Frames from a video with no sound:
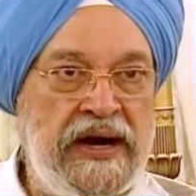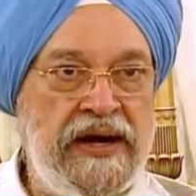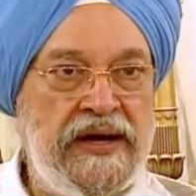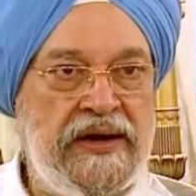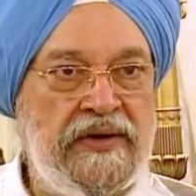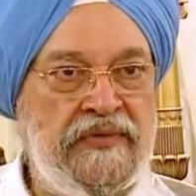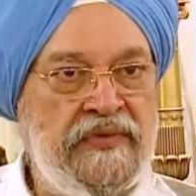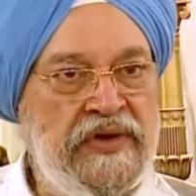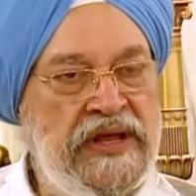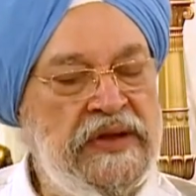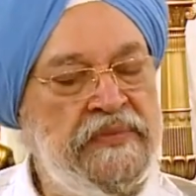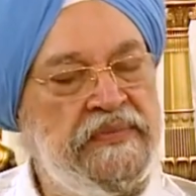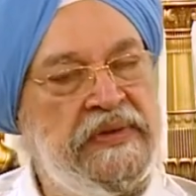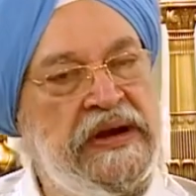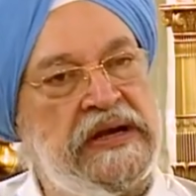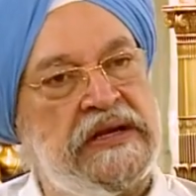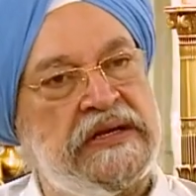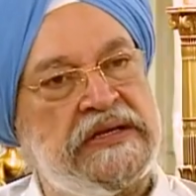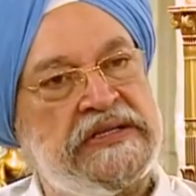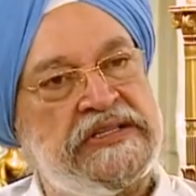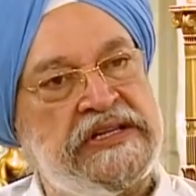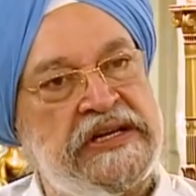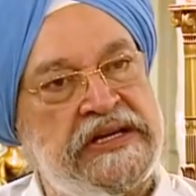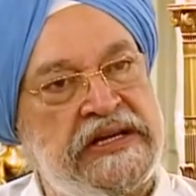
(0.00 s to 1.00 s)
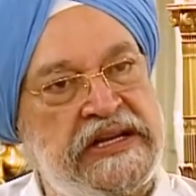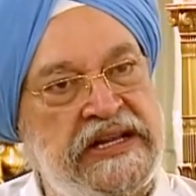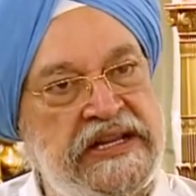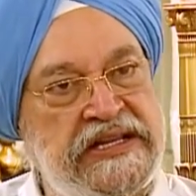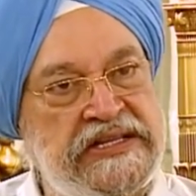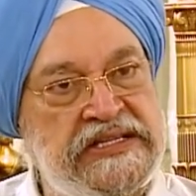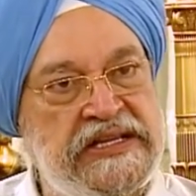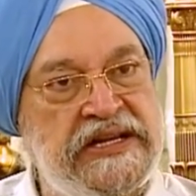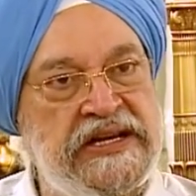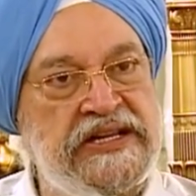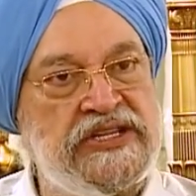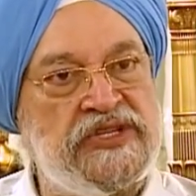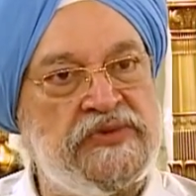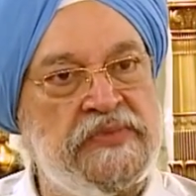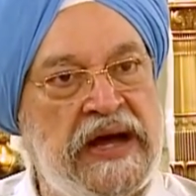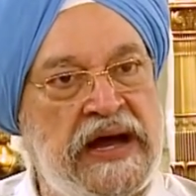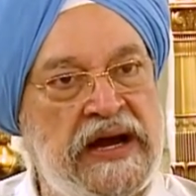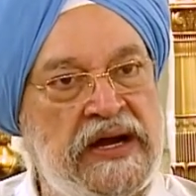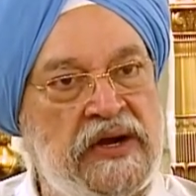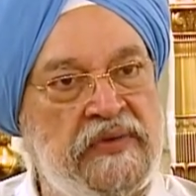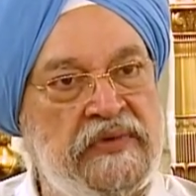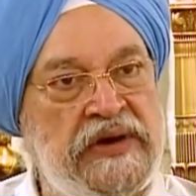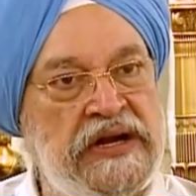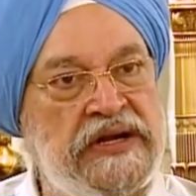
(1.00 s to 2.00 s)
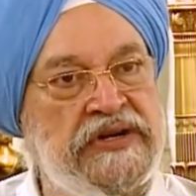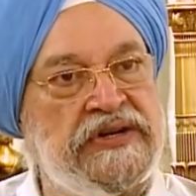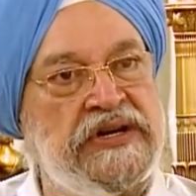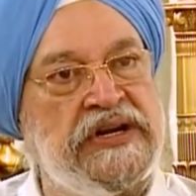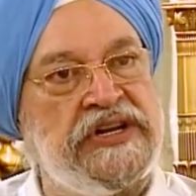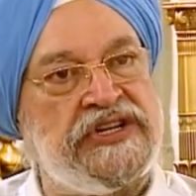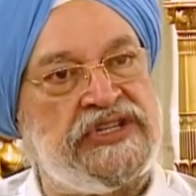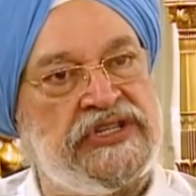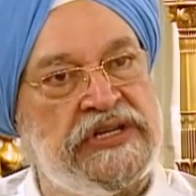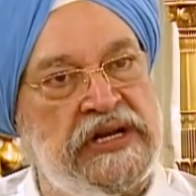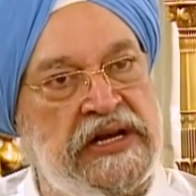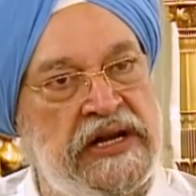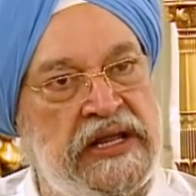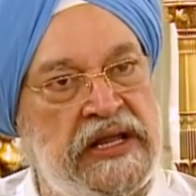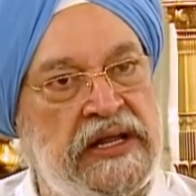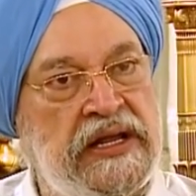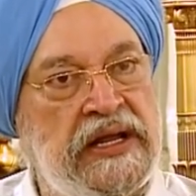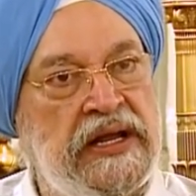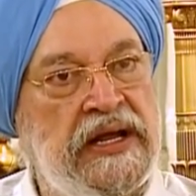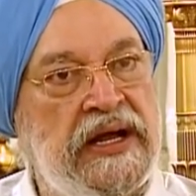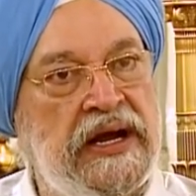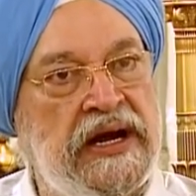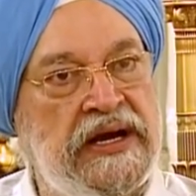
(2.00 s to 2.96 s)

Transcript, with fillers: right. We built cities in a smart way traditionally